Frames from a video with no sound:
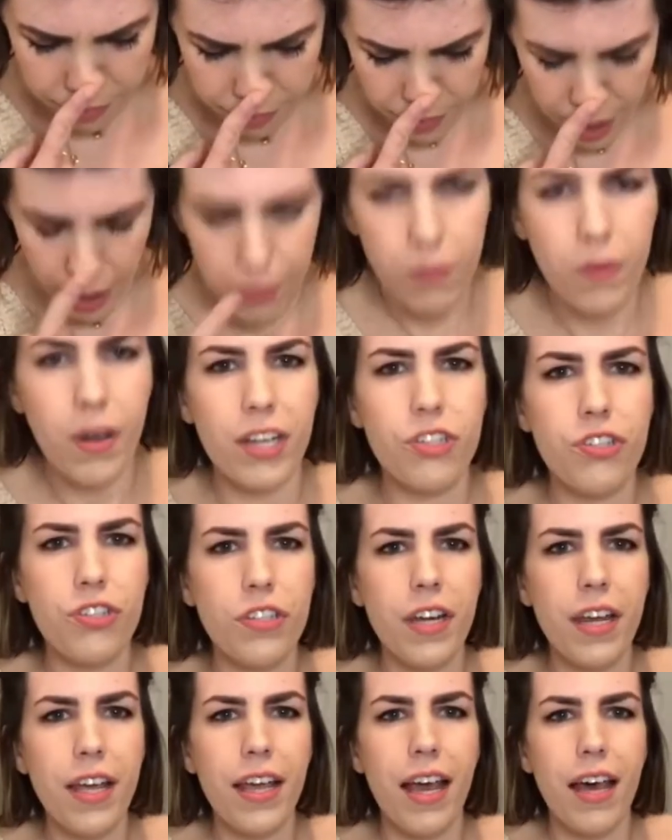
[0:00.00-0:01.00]
I'm
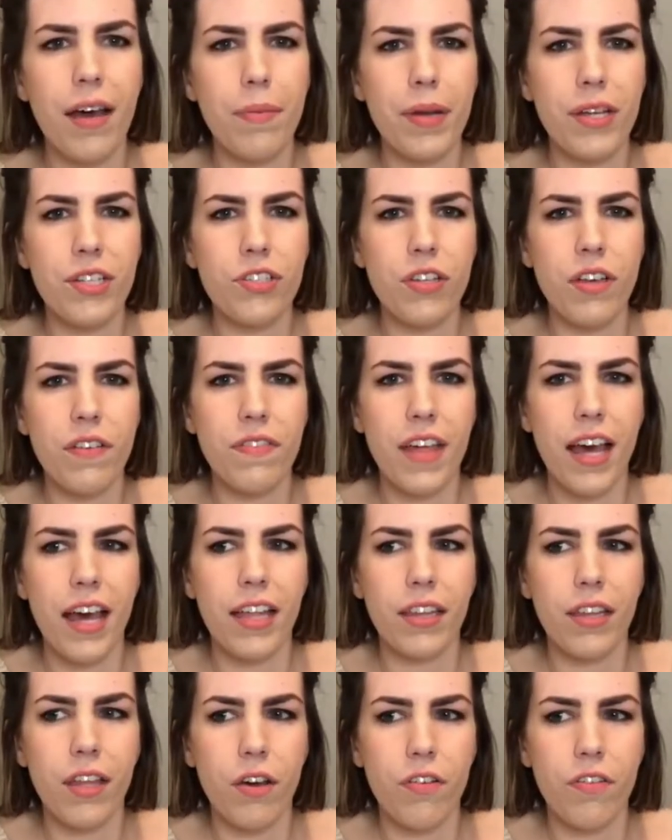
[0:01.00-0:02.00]
questioning how much of
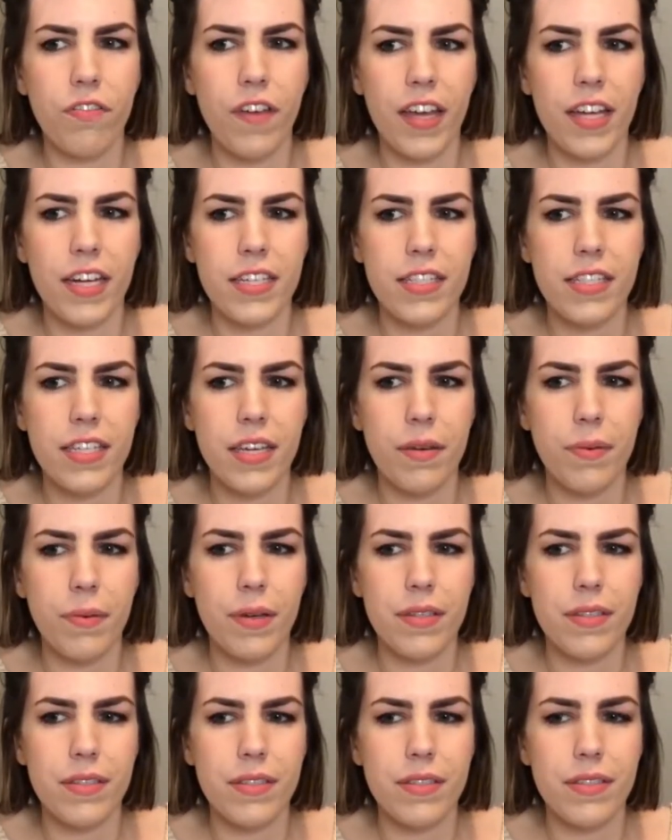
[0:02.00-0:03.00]
that low fantasy
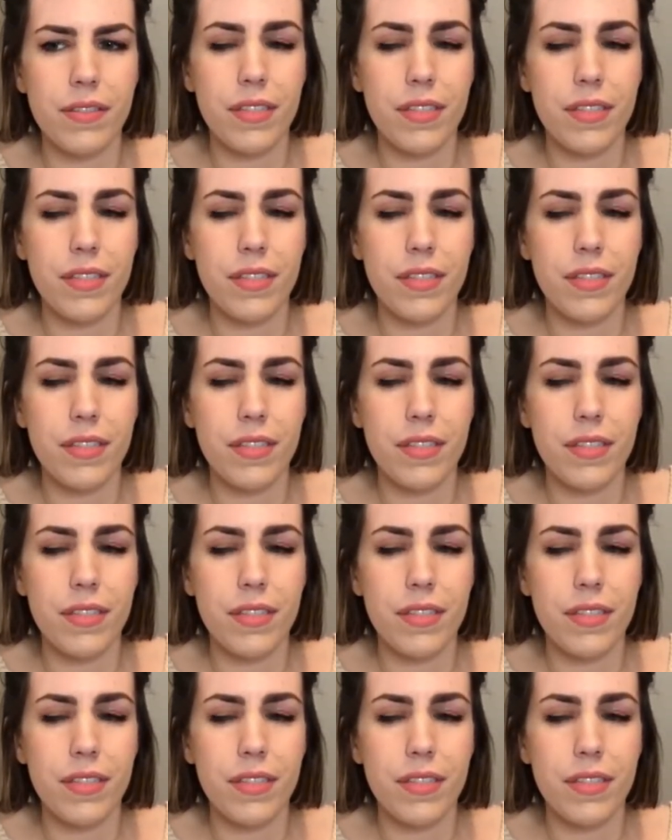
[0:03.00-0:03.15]
was